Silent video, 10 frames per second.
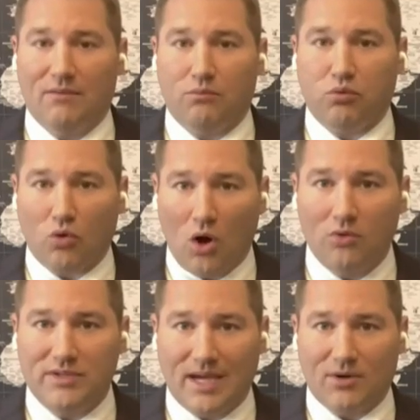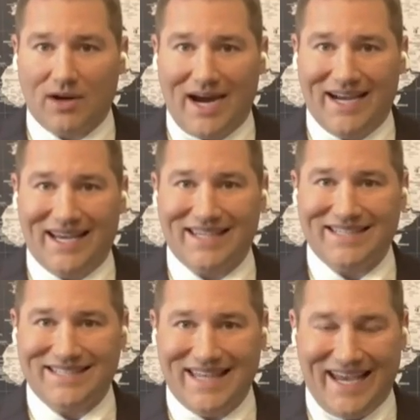a pro-democratic
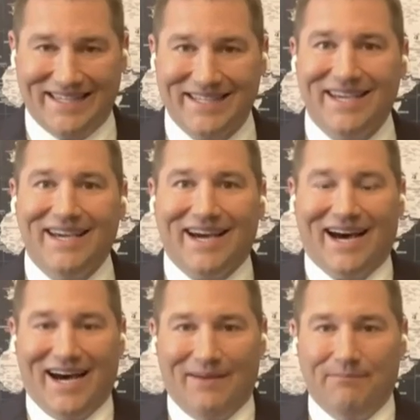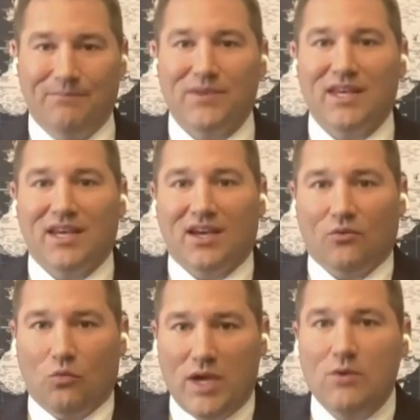state.
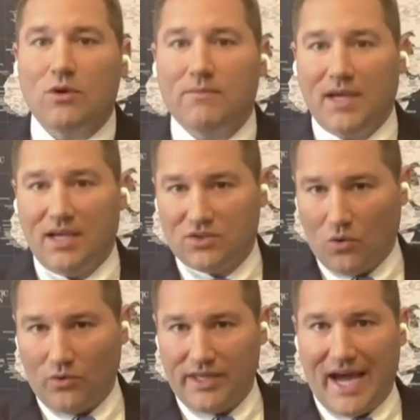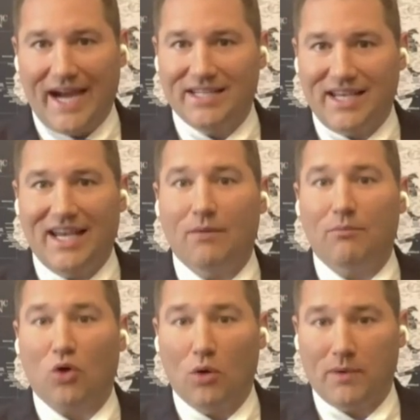We were being told that that is
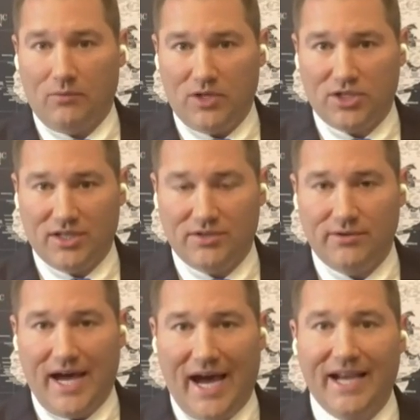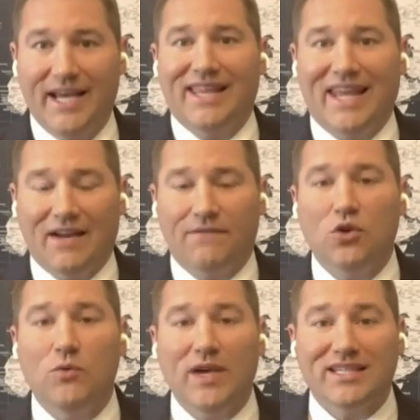inappropriate and we shouldn't do that. Then a
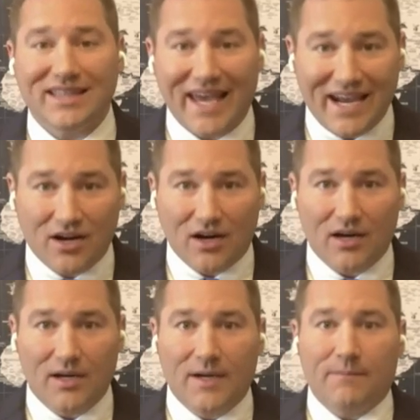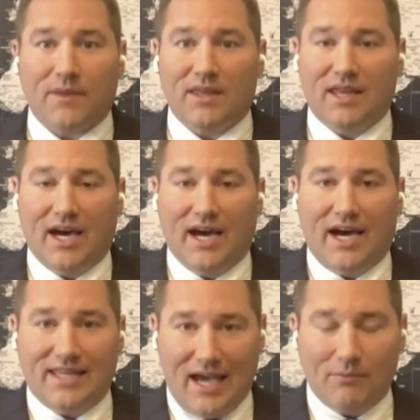few weeks later, the
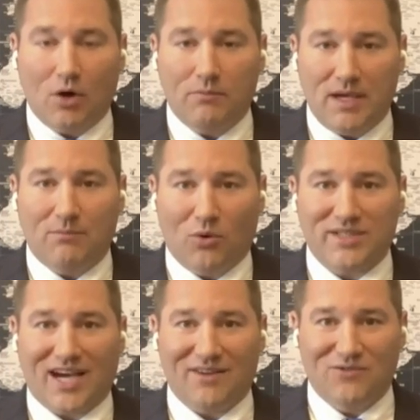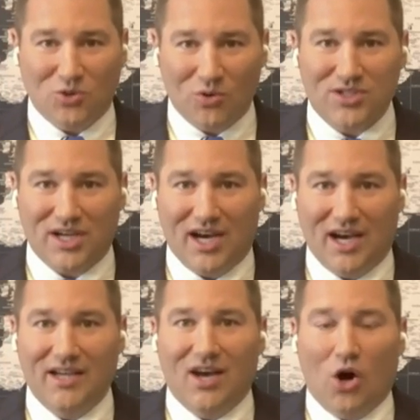MLB pulls out of
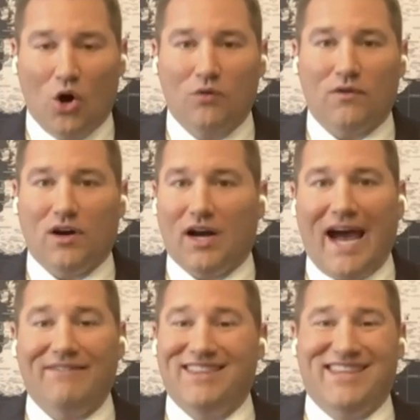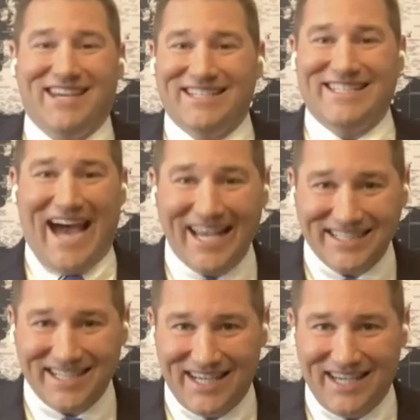Georgia over having the
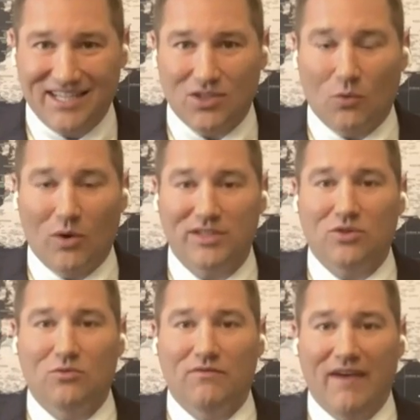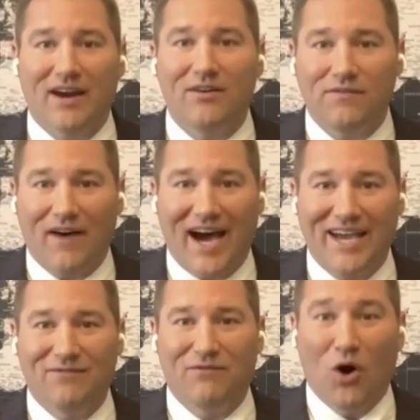audacity to want to
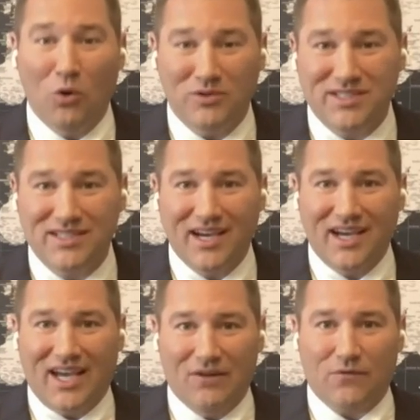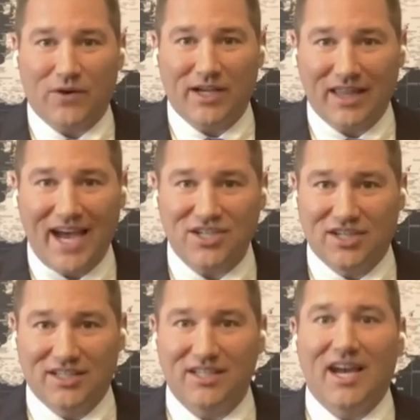verify votes in free
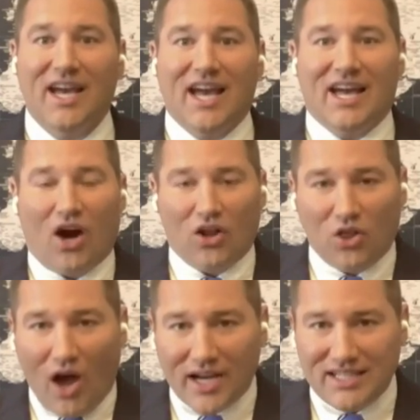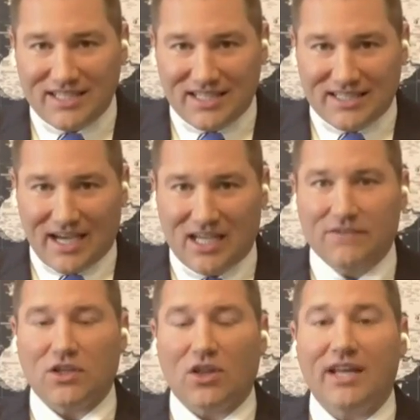elections. A lot of these
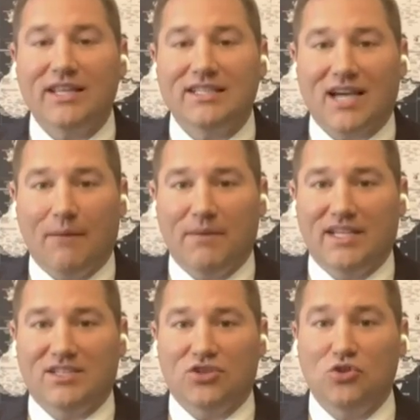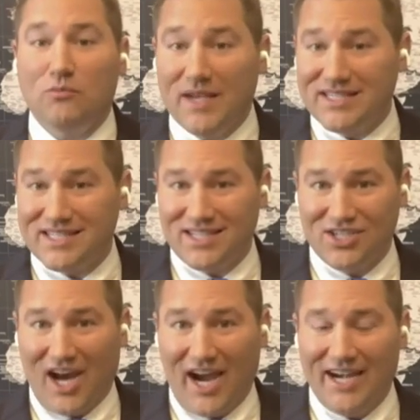executives, a lot of these companies do business
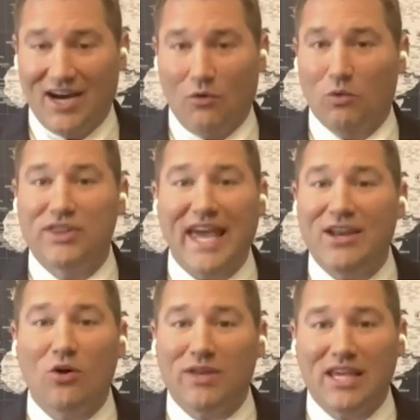in China where they're